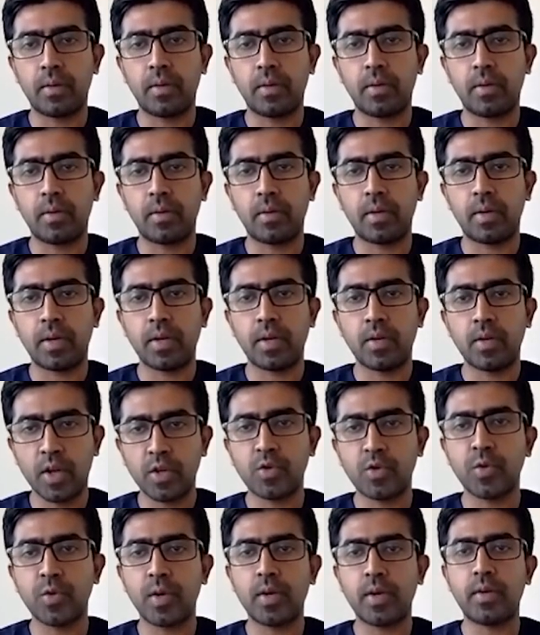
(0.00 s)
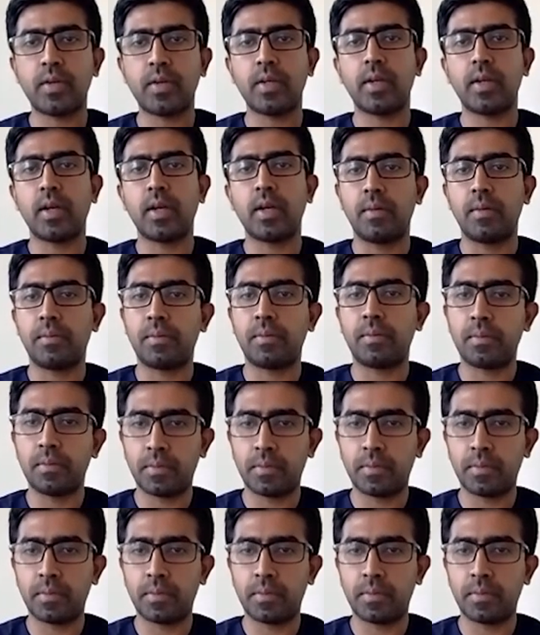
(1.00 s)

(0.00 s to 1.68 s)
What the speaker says: neoadjuvant